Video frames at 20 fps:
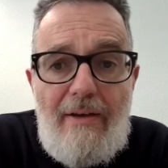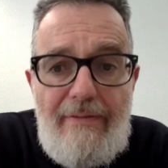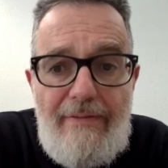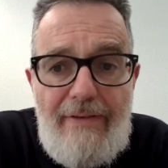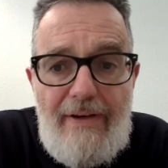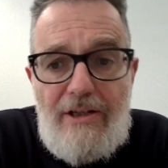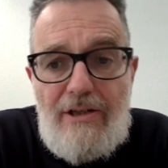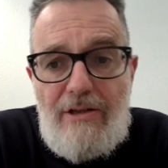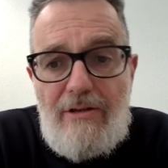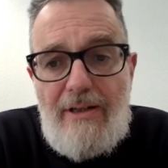
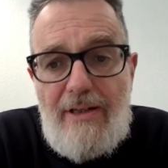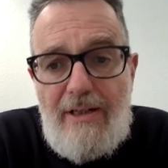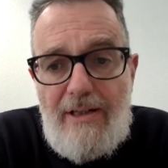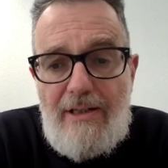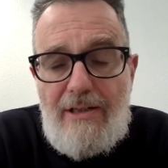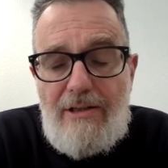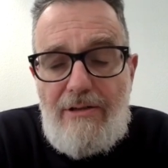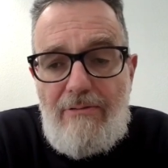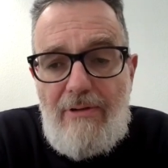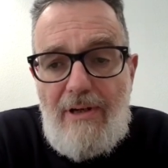Fashion
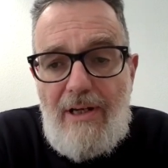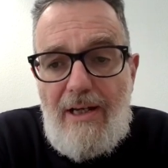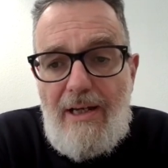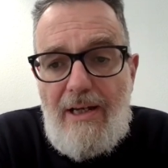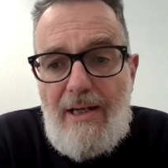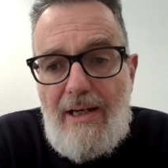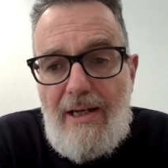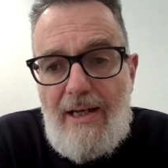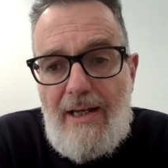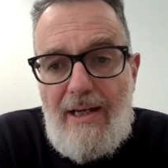
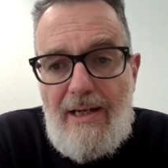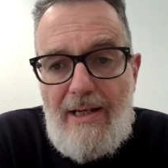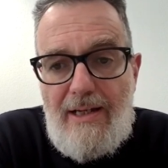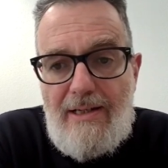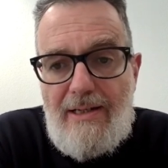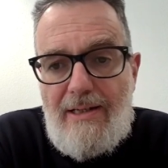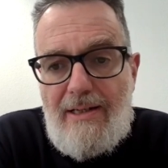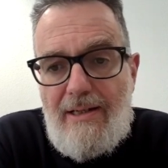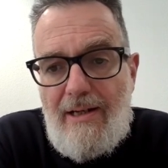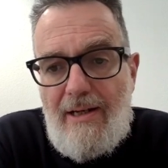industry
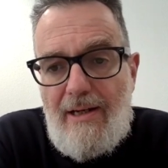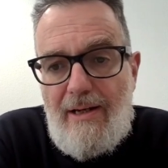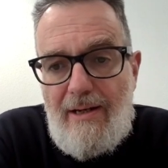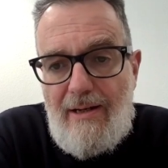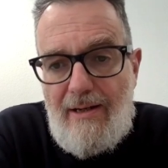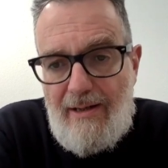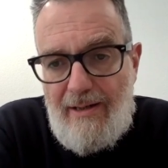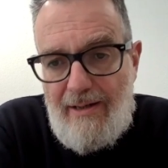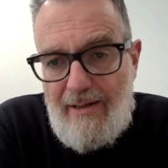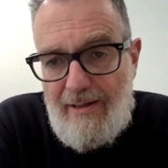is
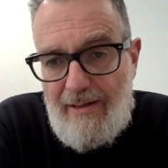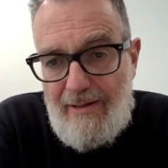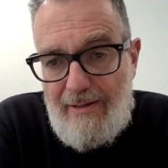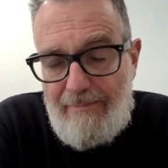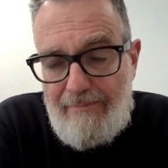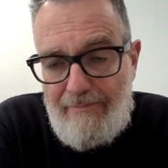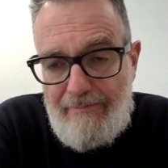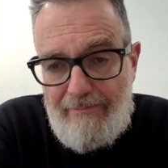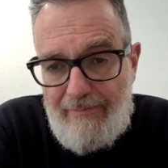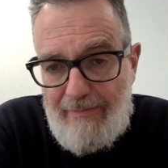
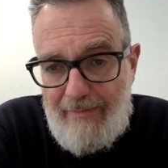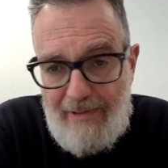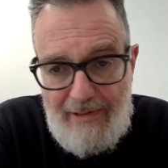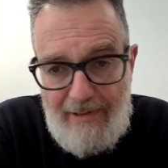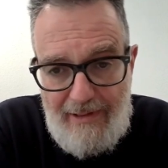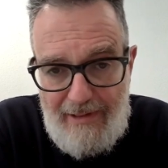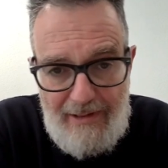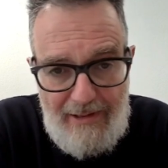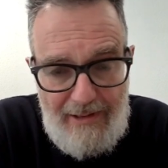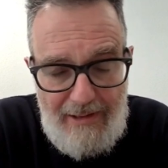
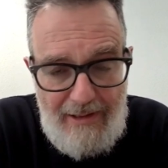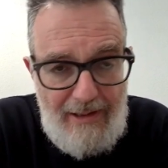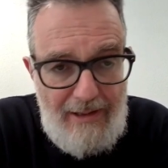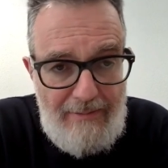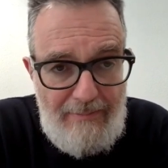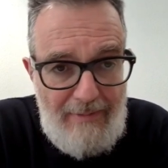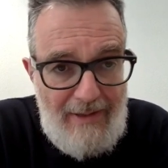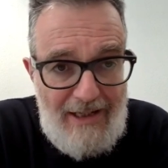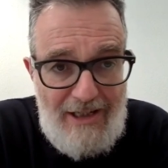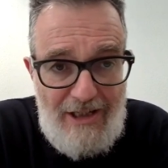
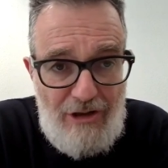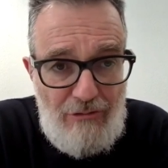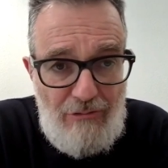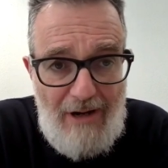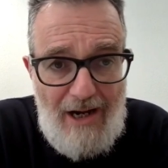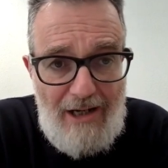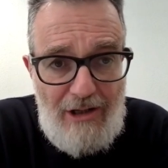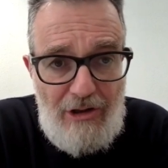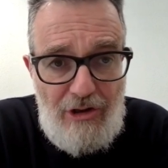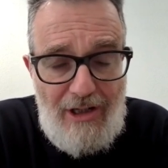a
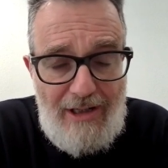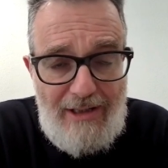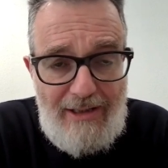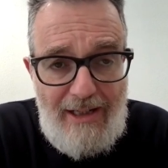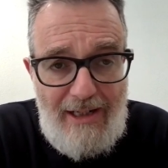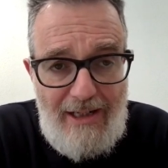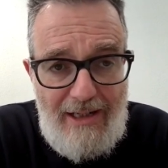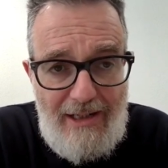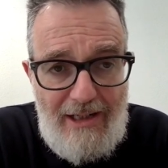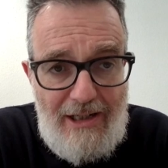
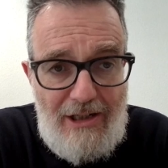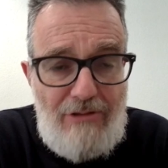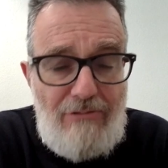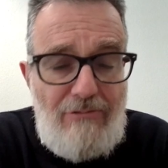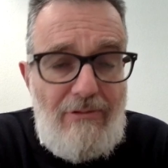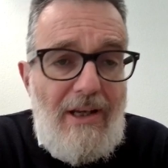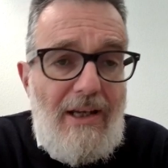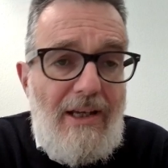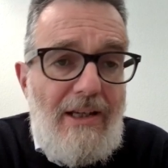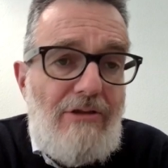structured
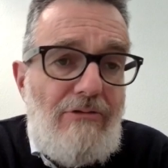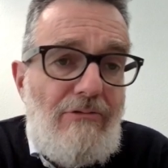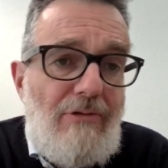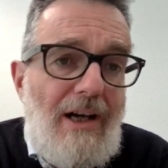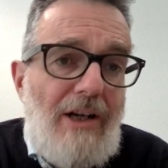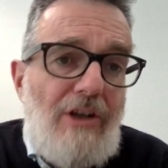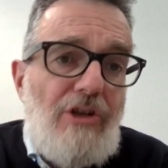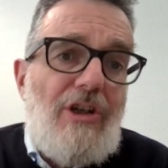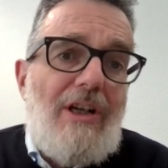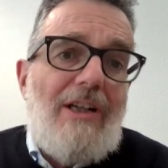industry,
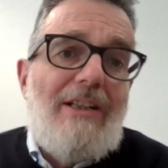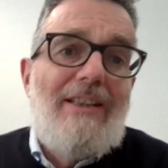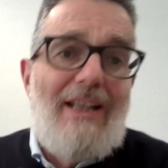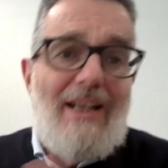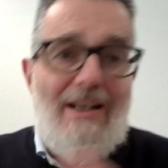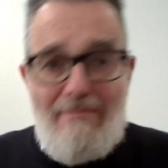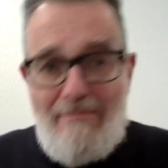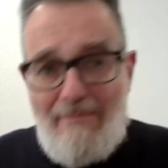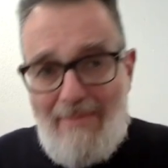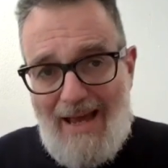structured
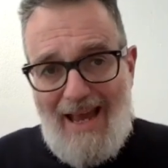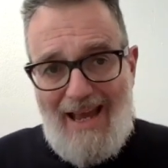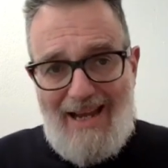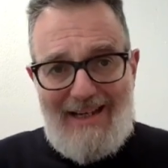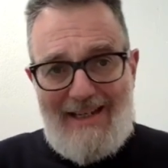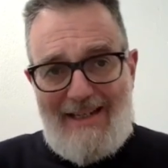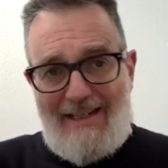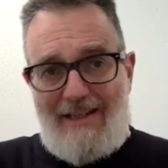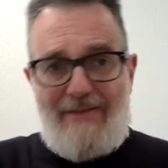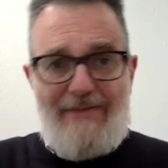in
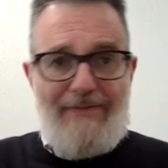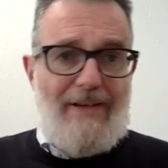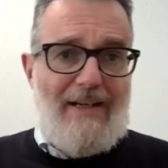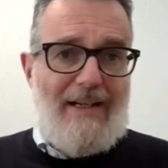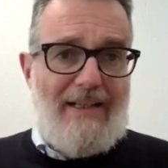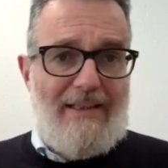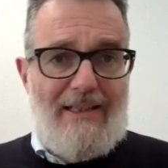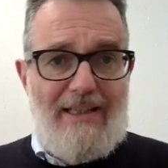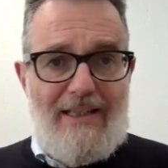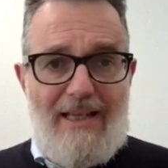many
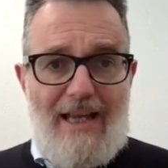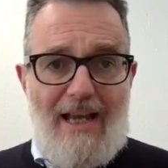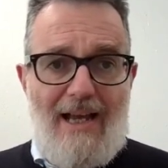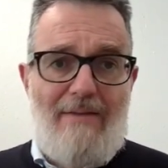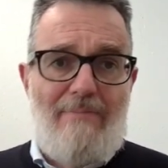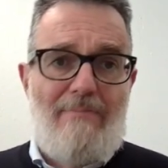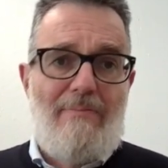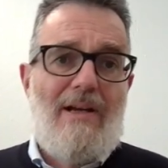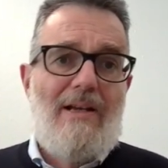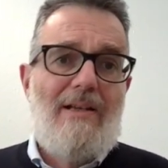different
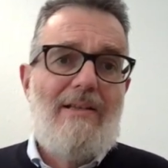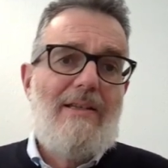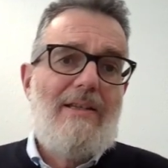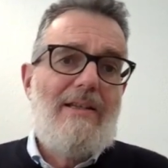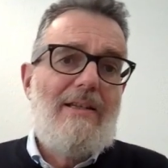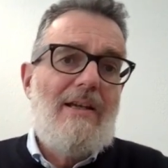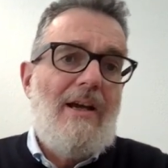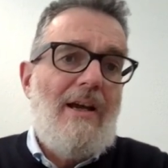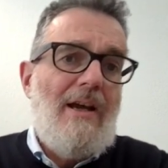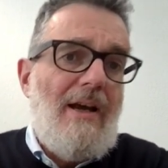
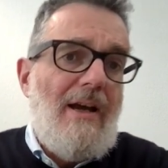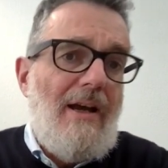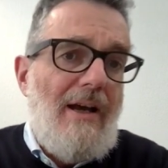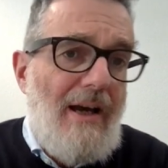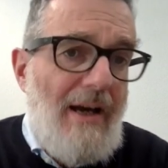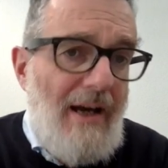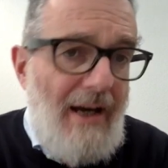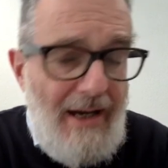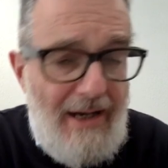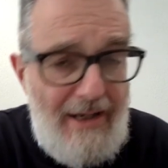segments.
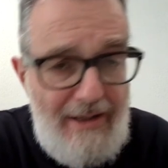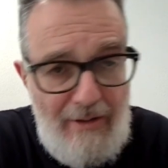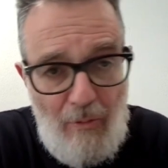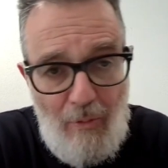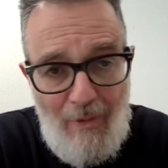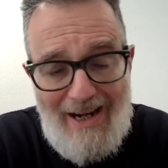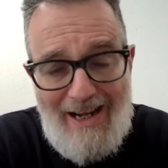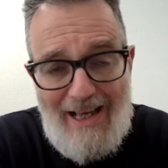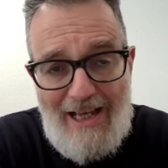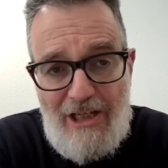
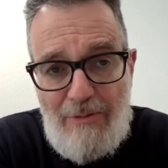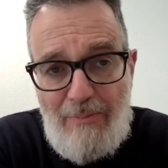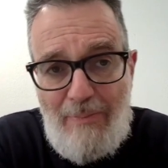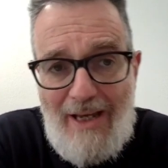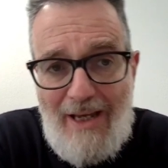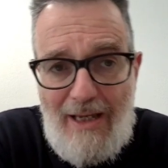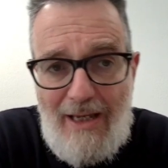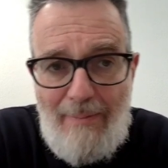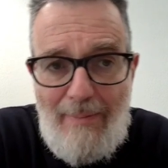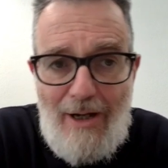And when I
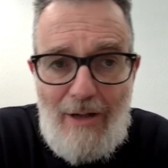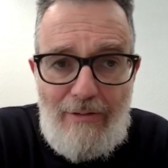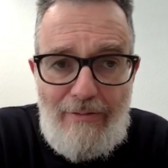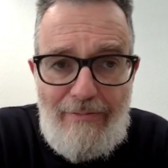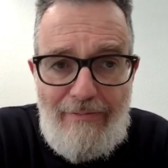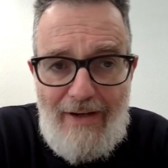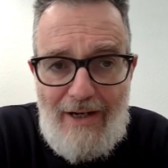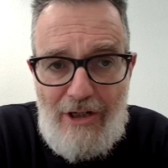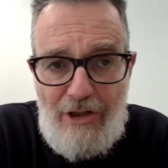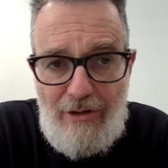speak
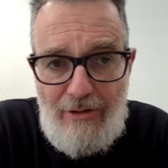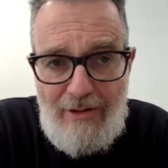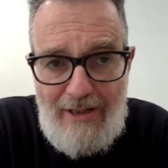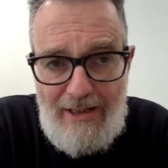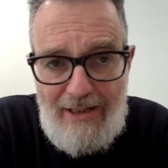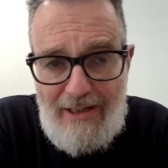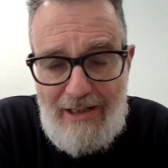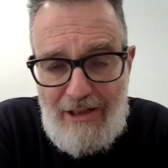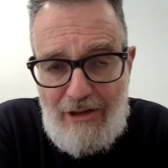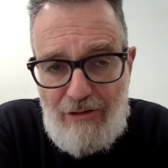about fashion
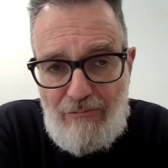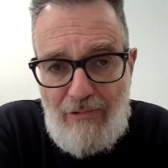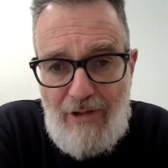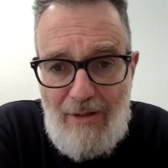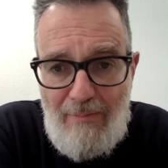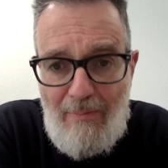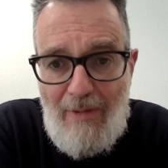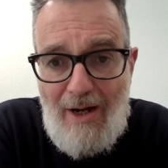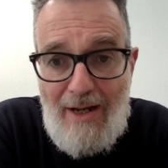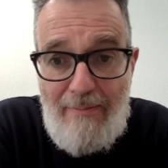
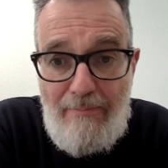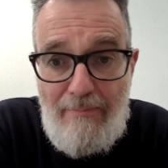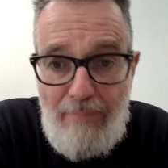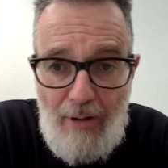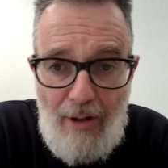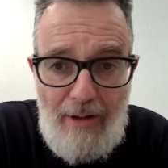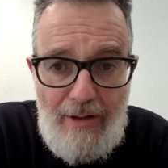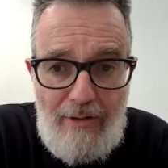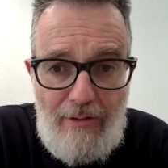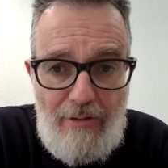industry, my
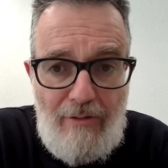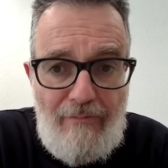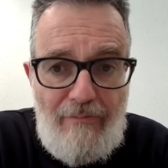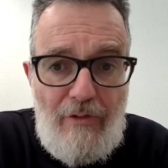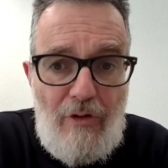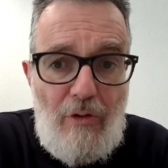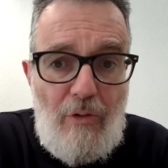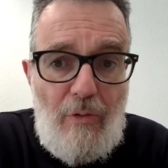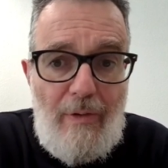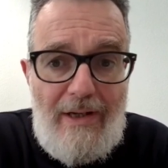point
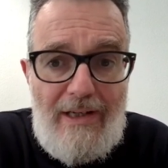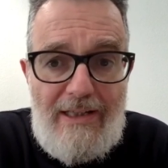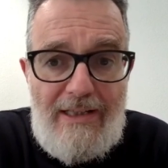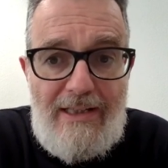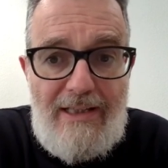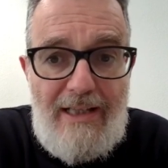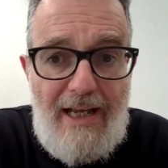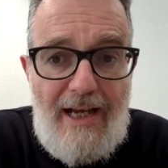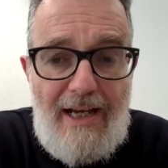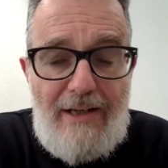of view
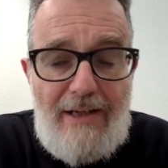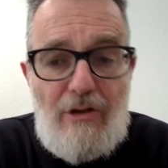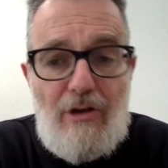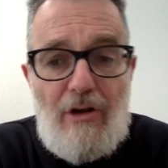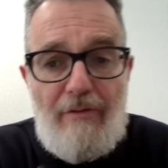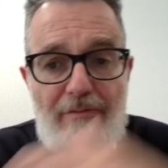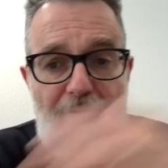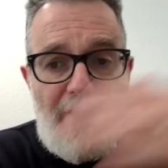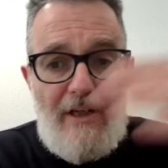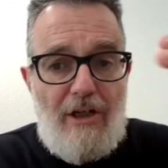is that
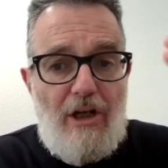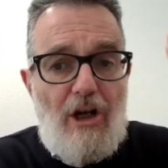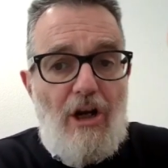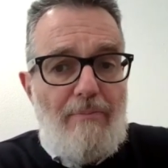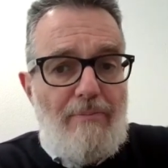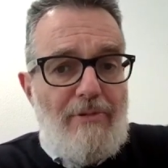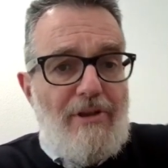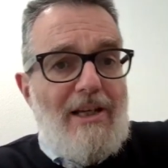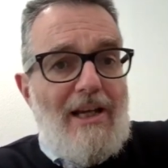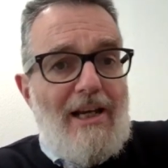of the
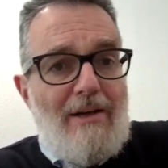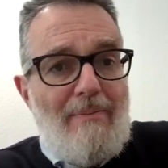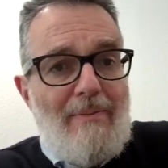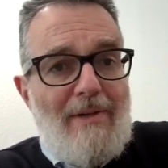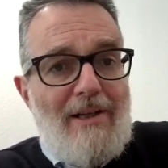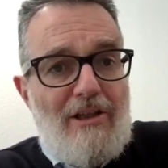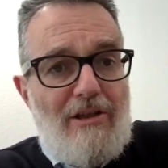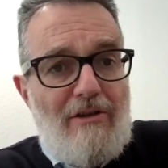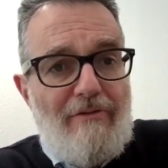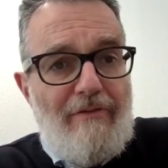top
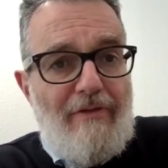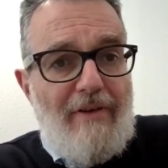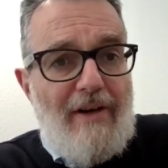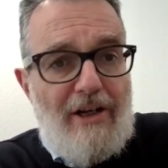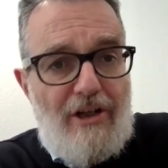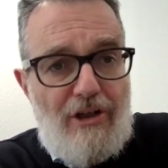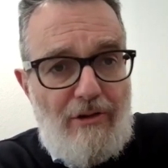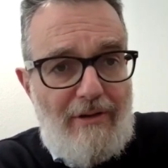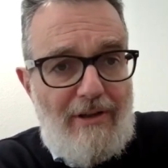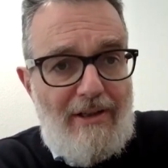segments of
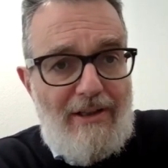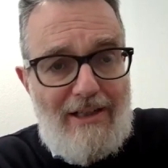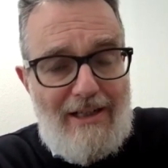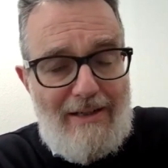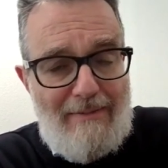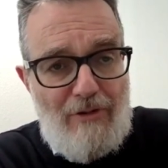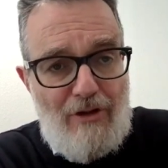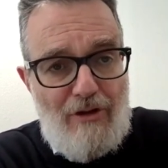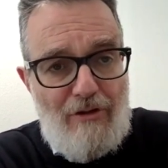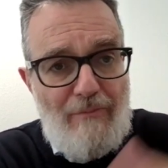fashion in
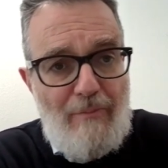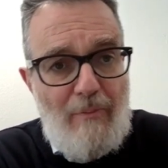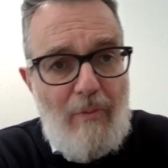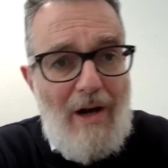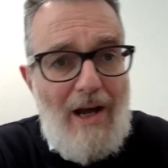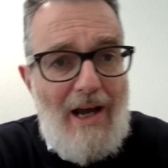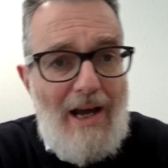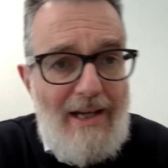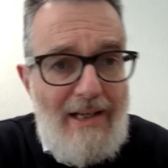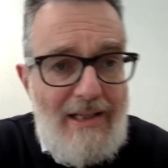terms of
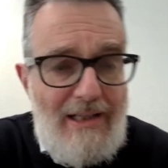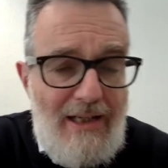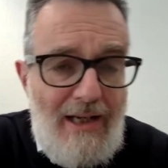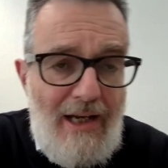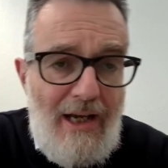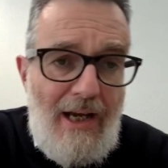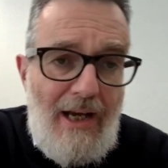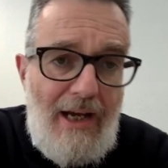price